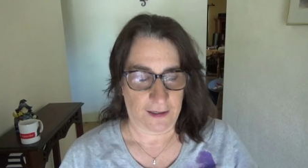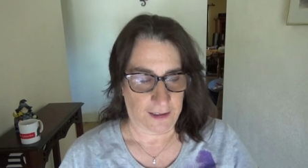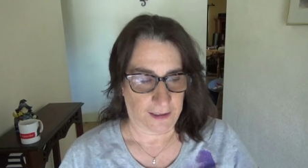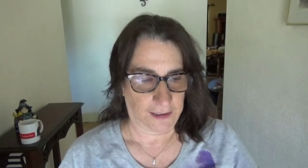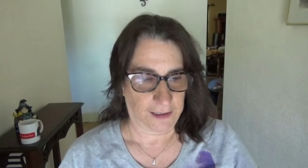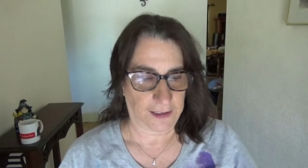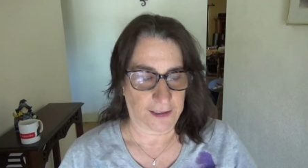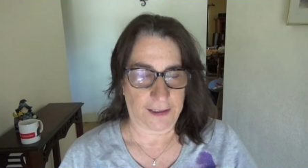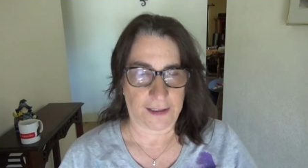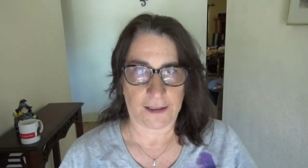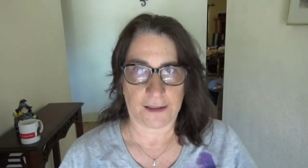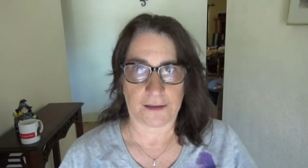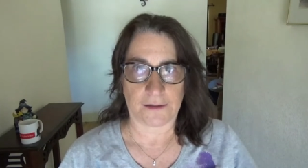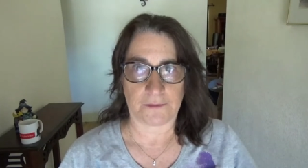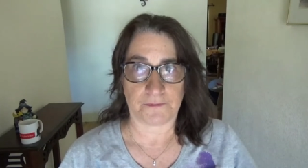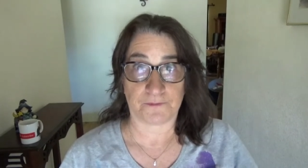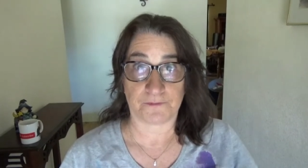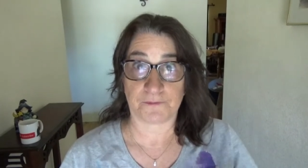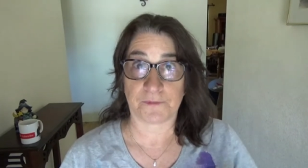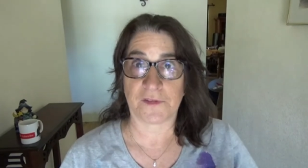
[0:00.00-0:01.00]
He
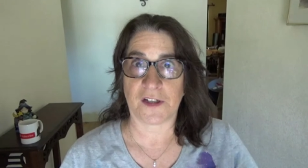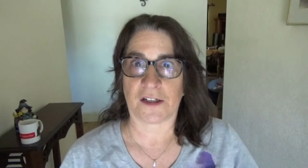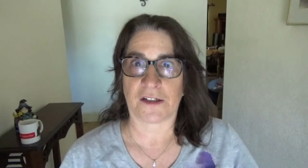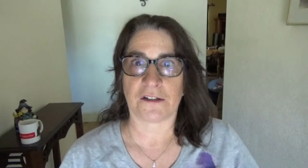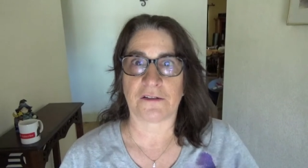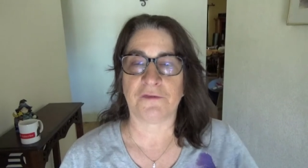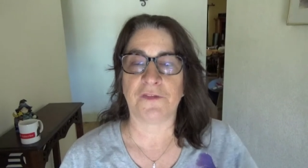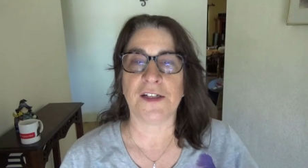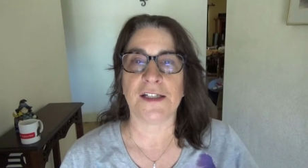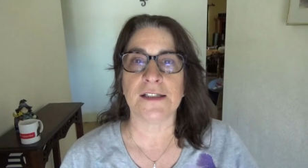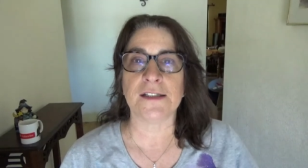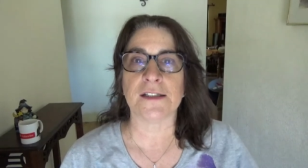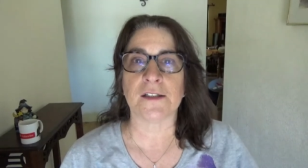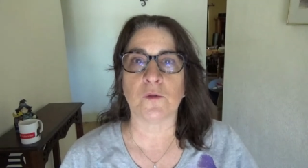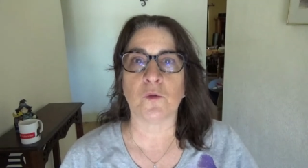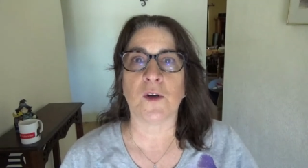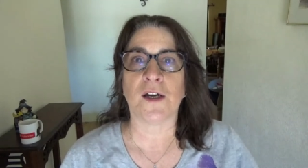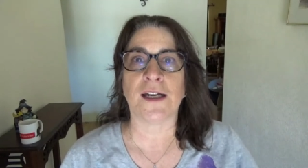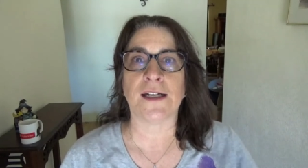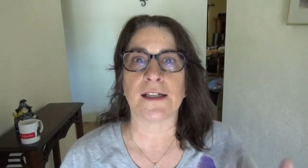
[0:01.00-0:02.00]
um, got his feet a
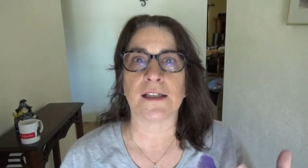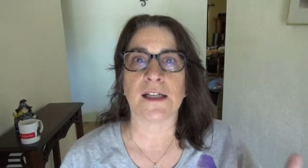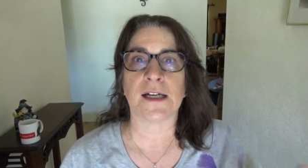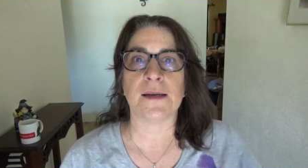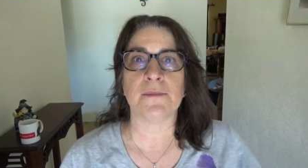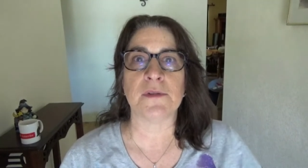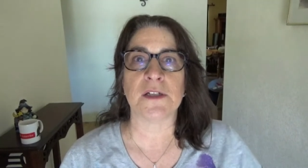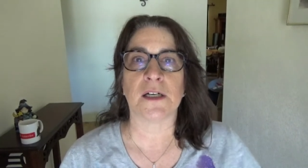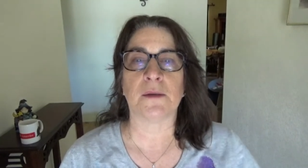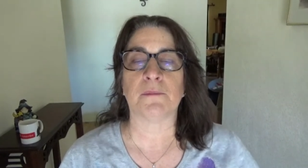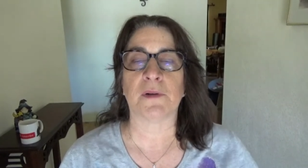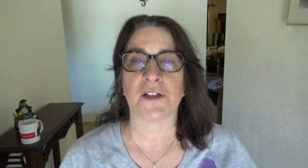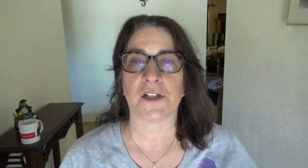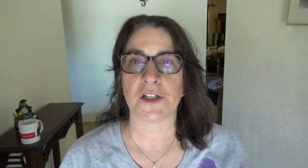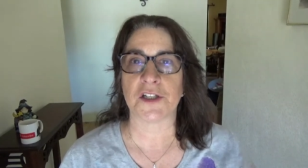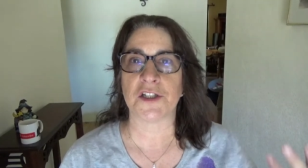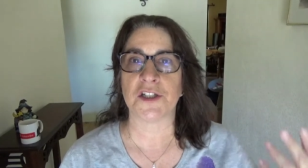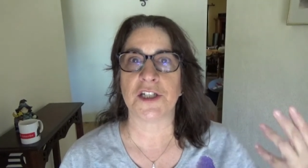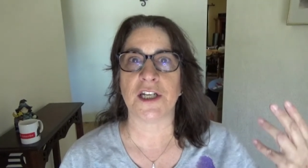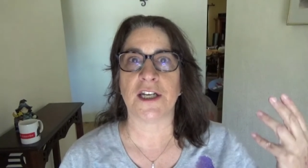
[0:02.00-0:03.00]
little wet, climbed up on
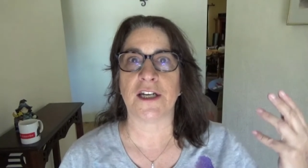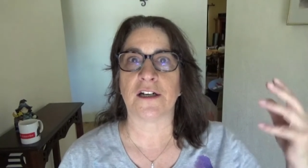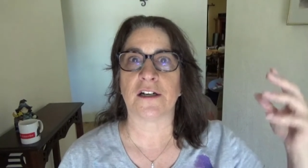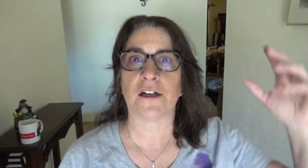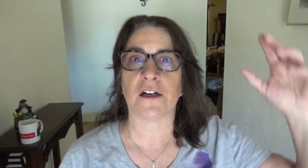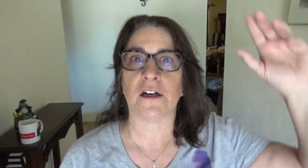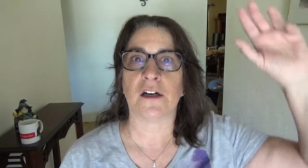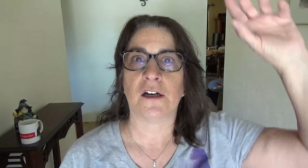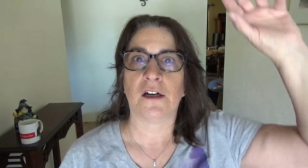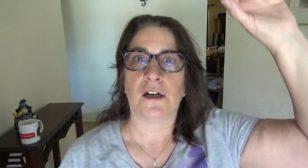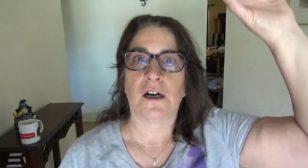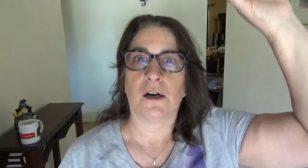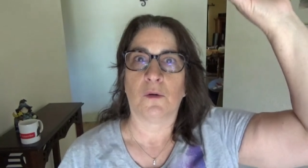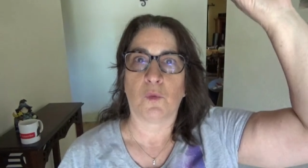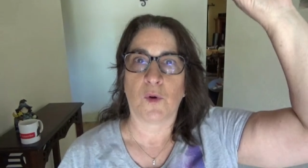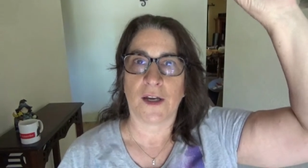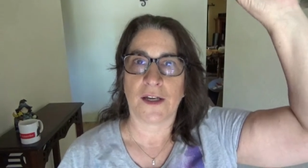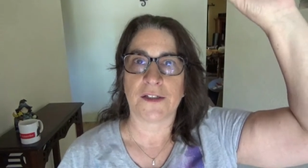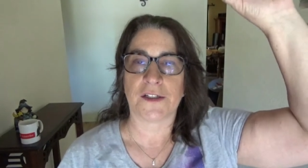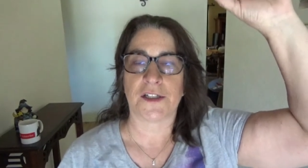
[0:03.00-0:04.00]
a chair,
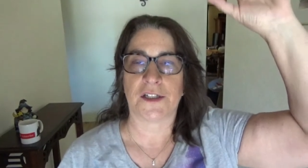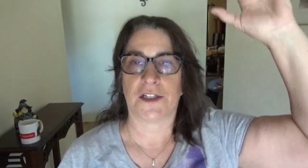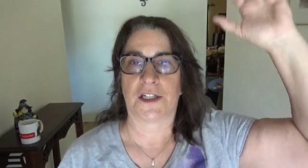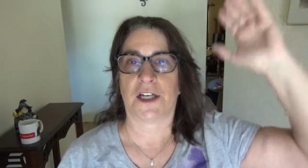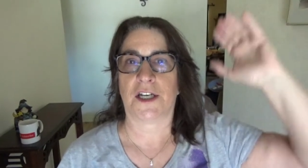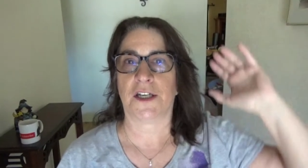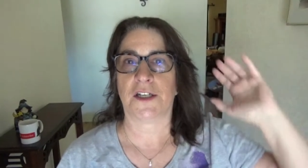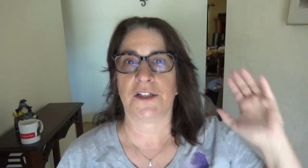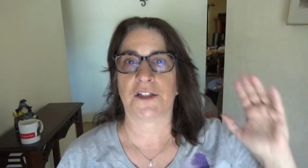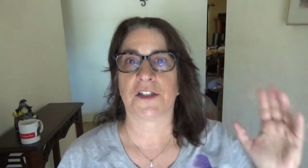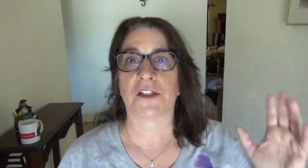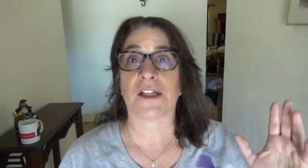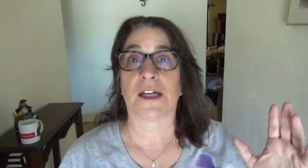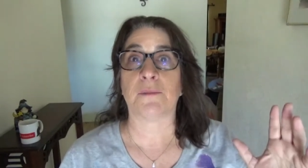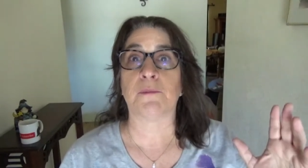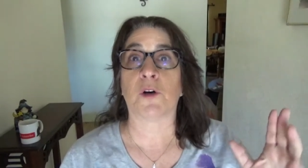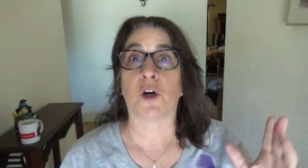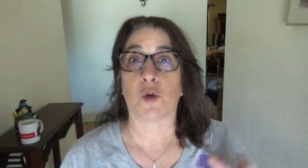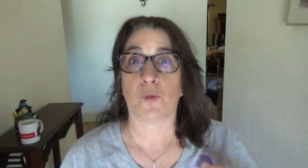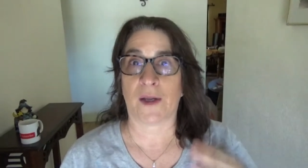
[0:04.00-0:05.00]
went to change the
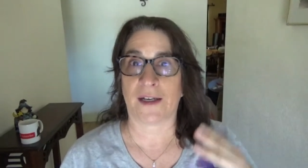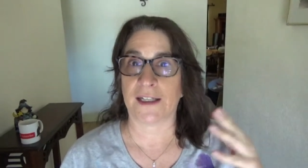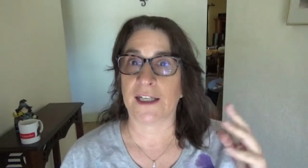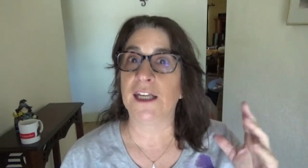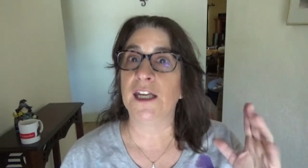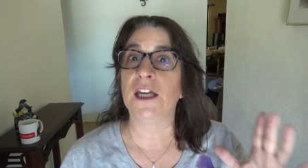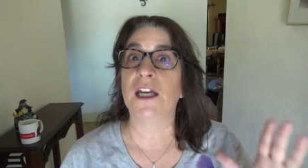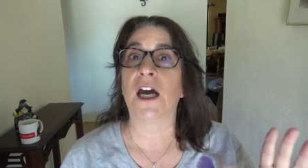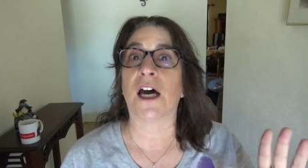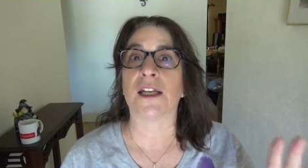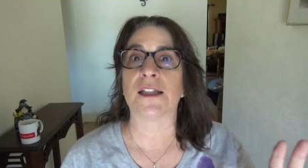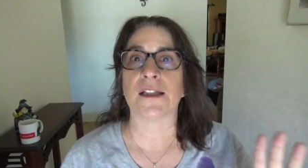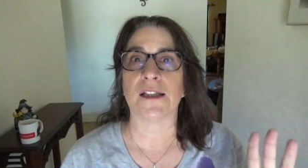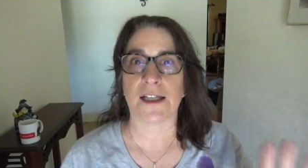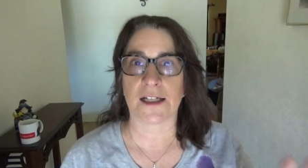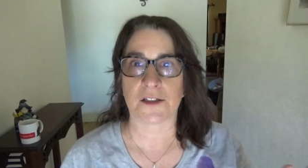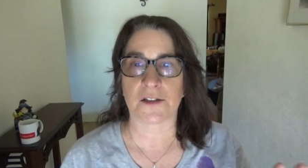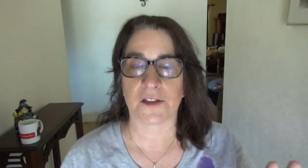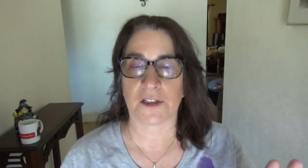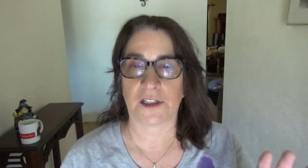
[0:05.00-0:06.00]
light bulb, and he got
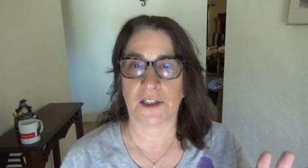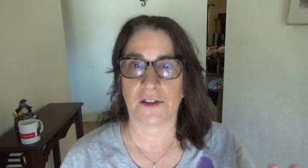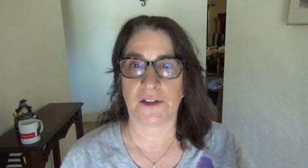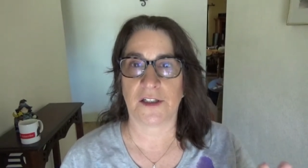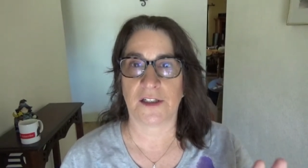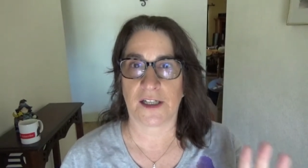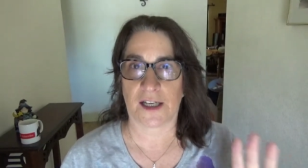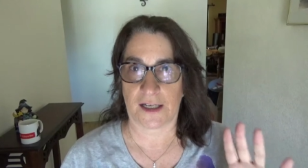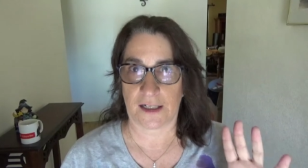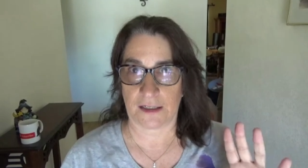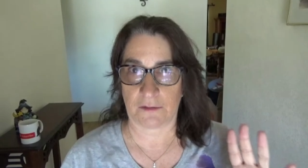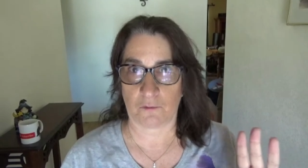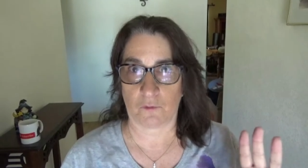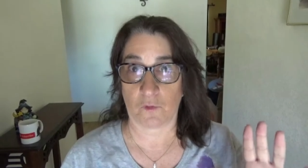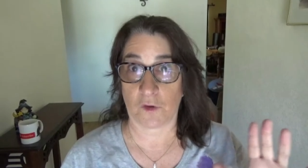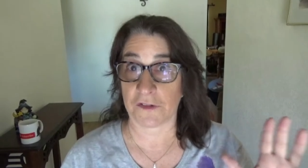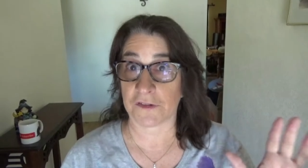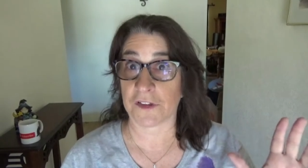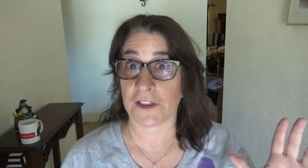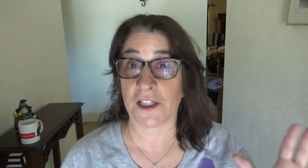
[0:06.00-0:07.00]
electrocuted and
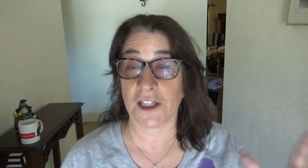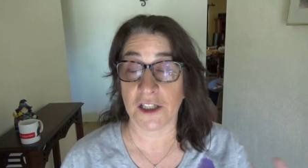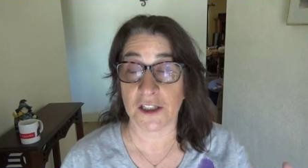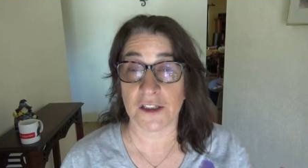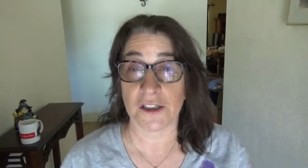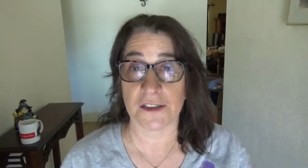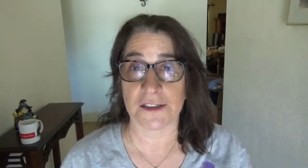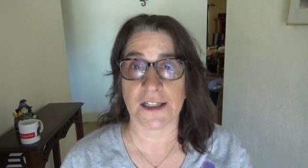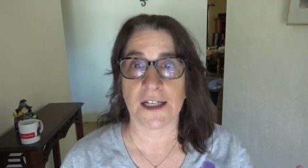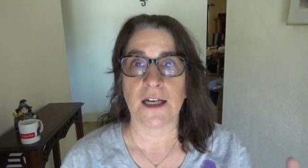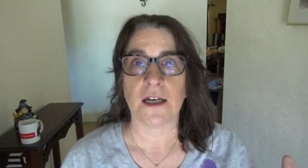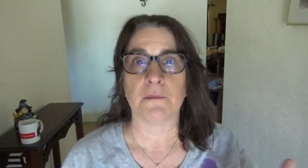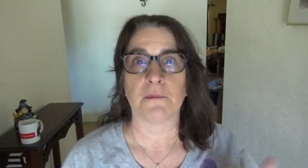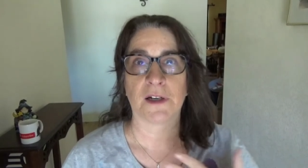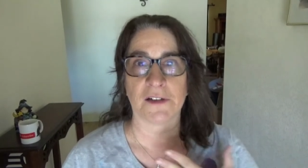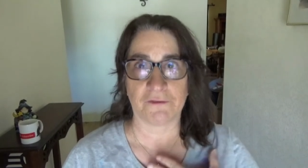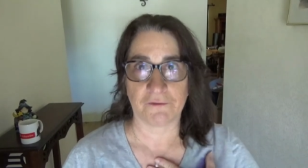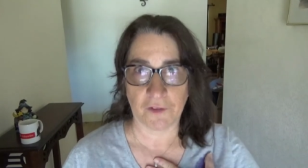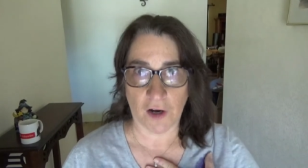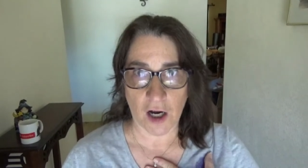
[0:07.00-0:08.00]
was killed.
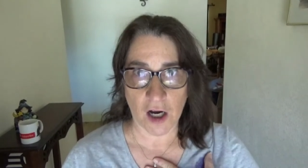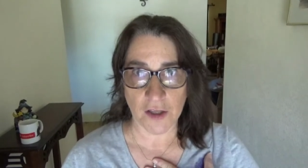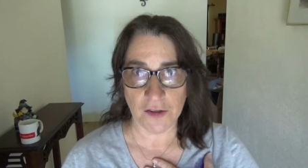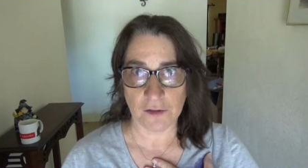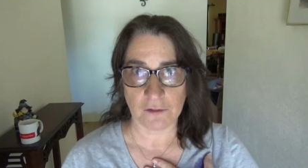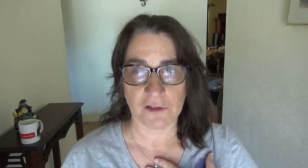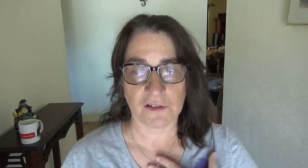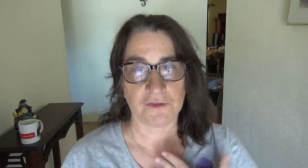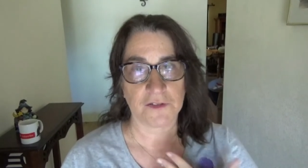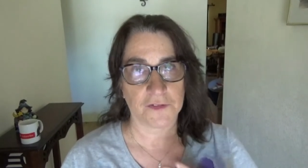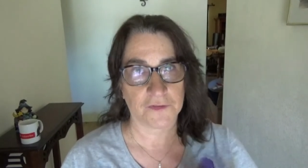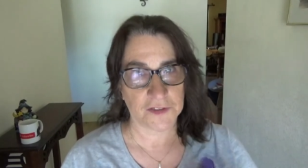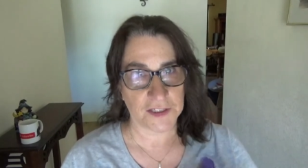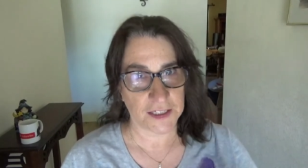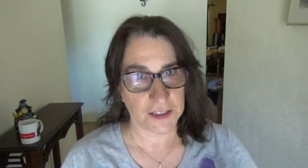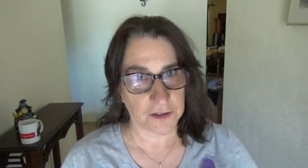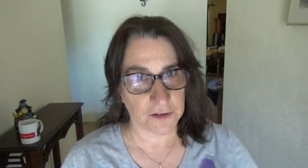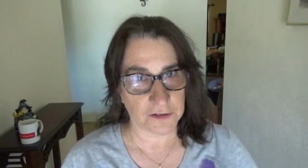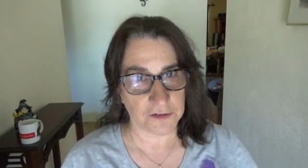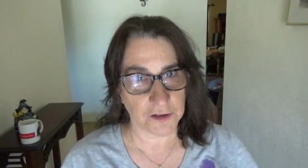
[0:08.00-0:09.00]
My father was
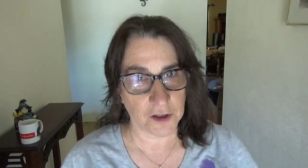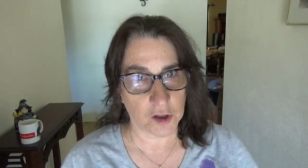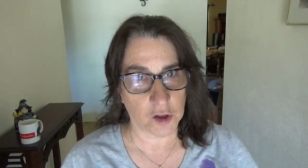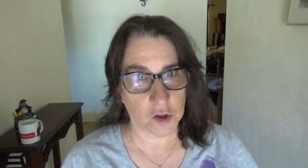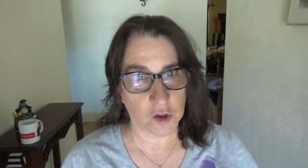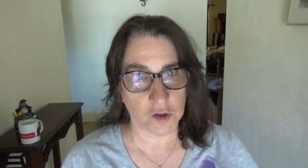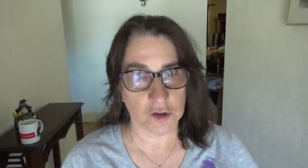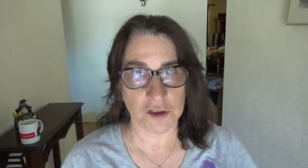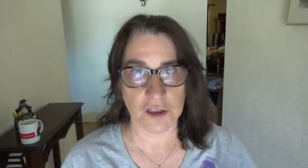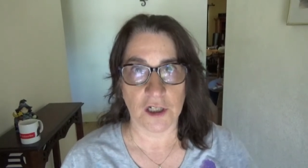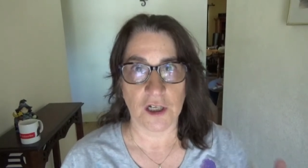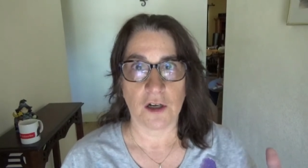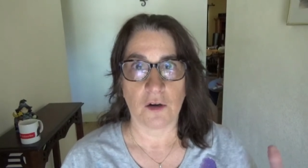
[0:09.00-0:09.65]
15 years old,